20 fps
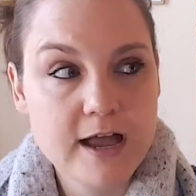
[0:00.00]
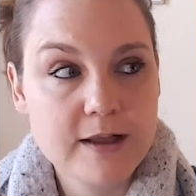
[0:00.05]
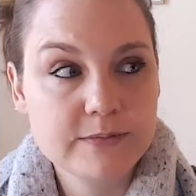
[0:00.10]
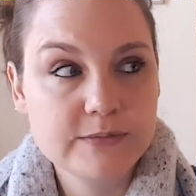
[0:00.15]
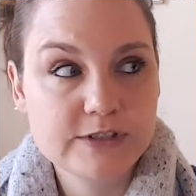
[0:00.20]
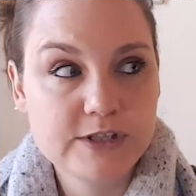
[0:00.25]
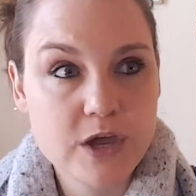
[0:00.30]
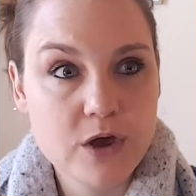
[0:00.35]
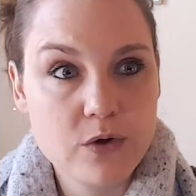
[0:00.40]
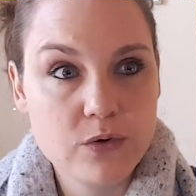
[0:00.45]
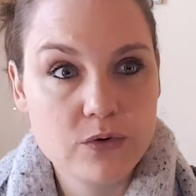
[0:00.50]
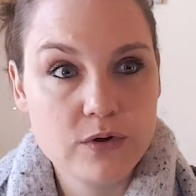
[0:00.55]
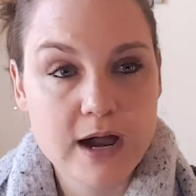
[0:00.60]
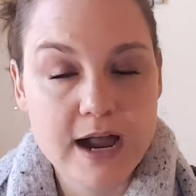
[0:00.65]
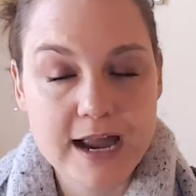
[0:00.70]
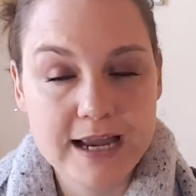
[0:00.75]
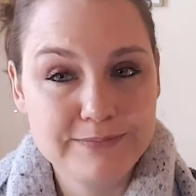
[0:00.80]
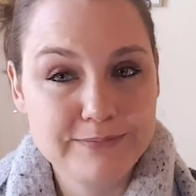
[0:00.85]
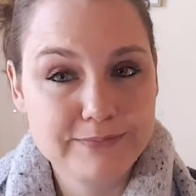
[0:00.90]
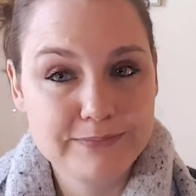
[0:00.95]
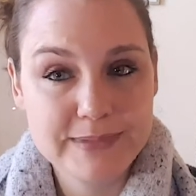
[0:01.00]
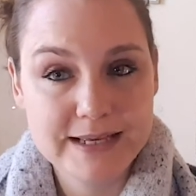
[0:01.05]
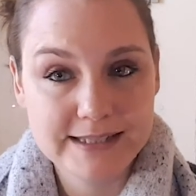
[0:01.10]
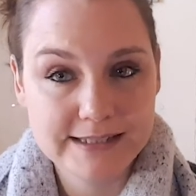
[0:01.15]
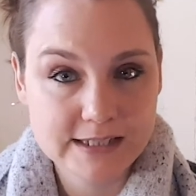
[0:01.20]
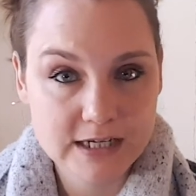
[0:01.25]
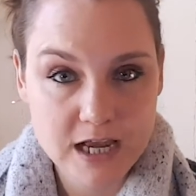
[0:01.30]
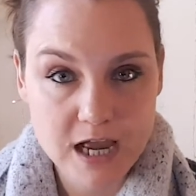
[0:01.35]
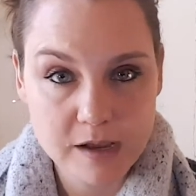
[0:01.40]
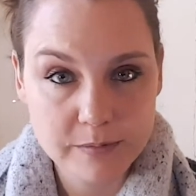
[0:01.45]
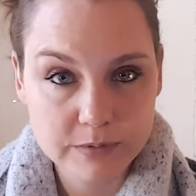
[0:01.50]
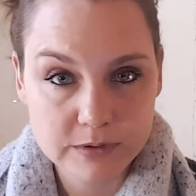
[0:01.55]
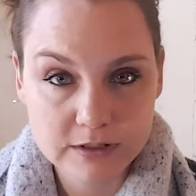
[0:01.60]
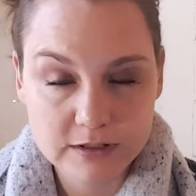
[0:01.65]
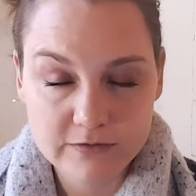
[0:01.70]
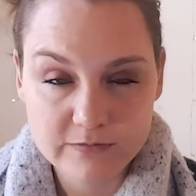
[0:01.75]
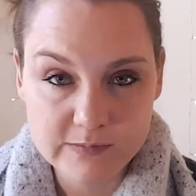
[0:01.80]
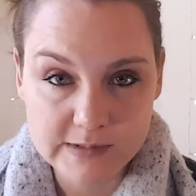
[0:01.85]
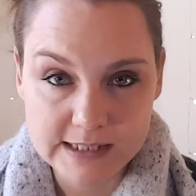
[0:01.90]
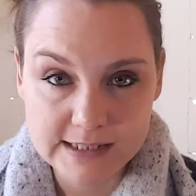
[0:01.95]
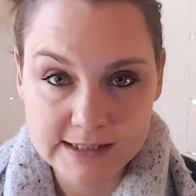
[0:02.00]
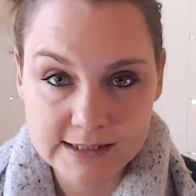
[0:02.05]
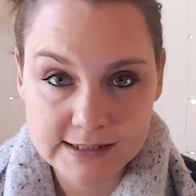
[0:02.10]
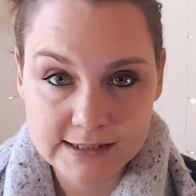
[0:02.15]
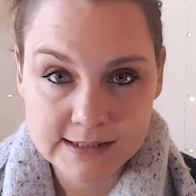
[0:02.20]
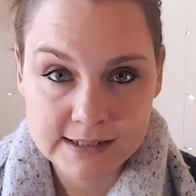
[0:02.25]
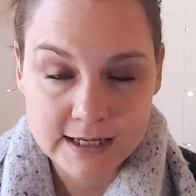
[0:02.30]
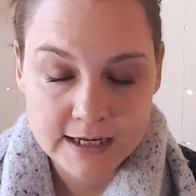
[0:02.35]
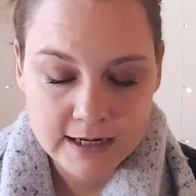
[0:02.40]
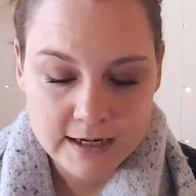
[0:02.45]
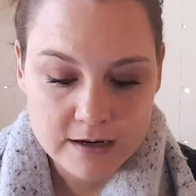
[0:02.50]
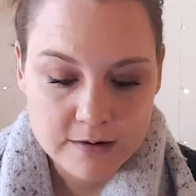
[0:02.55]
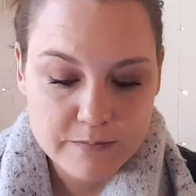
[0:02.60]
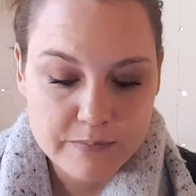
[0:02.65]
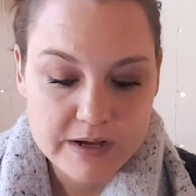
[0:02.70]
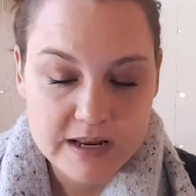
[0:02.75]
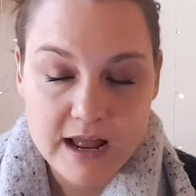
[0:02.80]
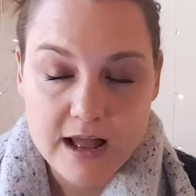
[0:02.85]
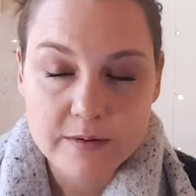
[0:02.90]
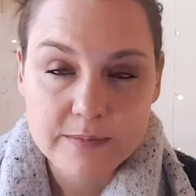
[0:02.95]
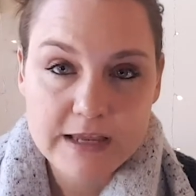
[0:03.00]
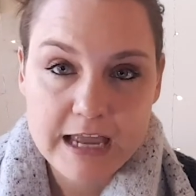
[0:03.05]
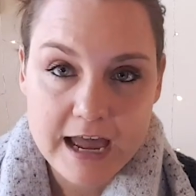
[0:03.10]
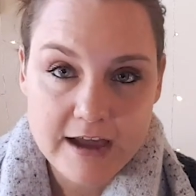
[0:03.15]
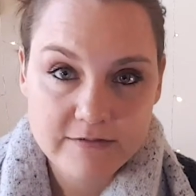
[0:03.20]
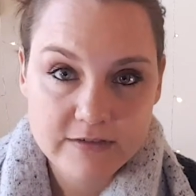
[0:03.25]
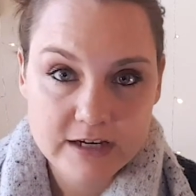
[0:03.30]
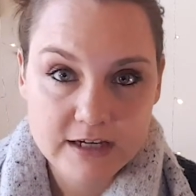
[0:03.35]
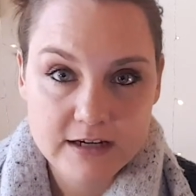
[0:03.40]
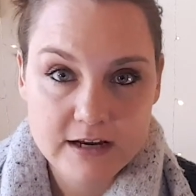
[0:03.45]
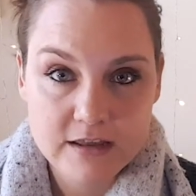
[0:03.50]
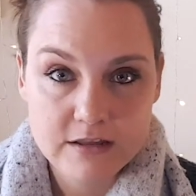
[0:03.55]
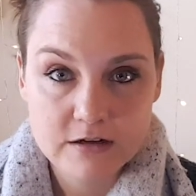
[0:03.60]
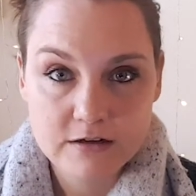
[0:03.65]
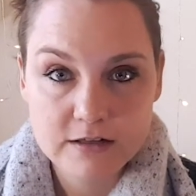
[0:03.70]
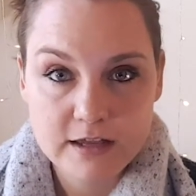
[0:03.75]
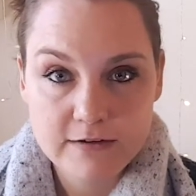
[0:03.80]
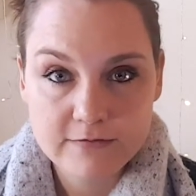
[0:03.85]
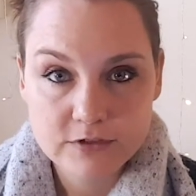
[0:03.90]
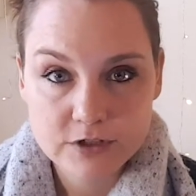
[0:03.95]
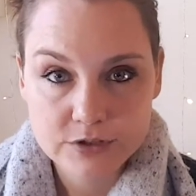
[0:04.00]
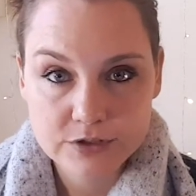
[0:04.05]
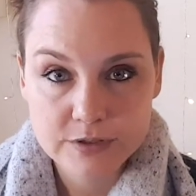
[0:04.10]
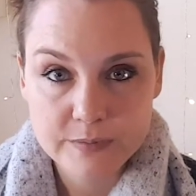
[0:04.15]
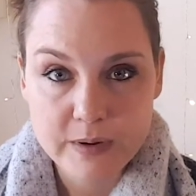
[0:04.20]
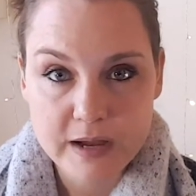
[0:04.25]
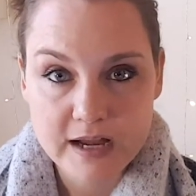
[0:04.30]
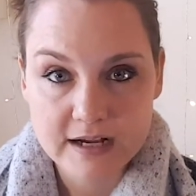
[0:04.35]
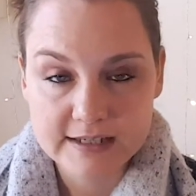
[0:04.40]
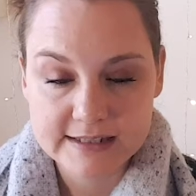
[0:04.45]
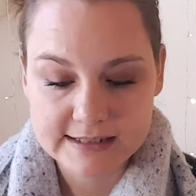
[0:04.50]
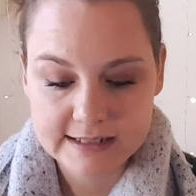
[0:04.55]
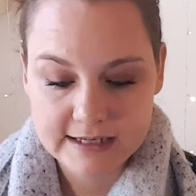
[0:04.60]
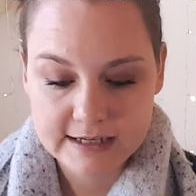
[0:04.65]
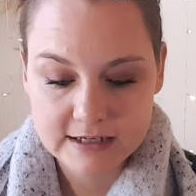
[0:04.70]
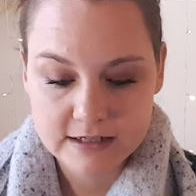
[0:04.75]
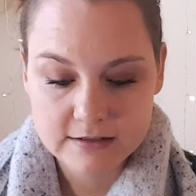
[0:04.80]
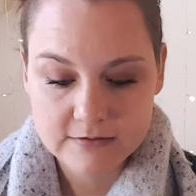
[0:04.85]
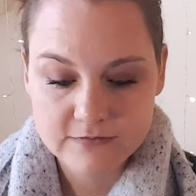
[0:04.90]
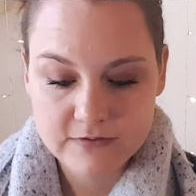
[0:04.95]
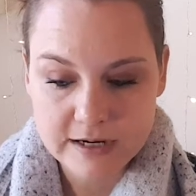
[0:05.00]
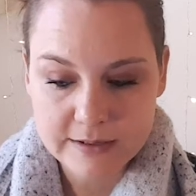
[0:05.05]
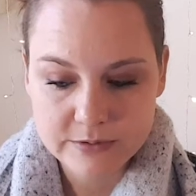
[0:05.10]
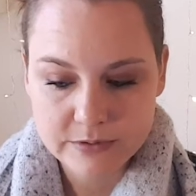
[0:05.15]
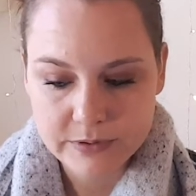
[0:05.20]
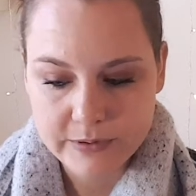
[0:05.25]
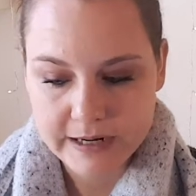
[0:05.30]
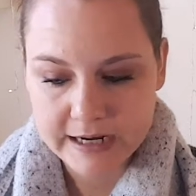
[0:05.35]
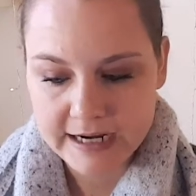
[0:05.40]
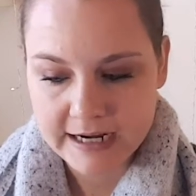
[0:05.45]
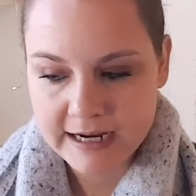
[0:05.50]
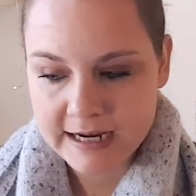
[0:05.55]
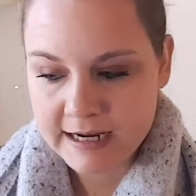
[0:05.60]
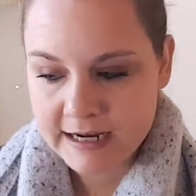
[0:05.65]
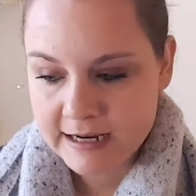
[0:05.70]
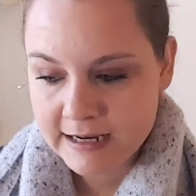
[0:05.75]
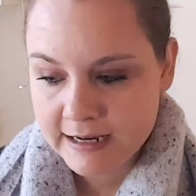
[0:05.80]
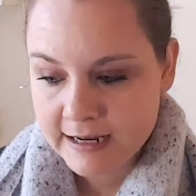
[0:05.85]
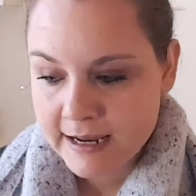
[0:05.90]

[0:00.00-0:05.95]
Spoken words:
so I missed a couple of months, but I'll be having another Love Lula box in February.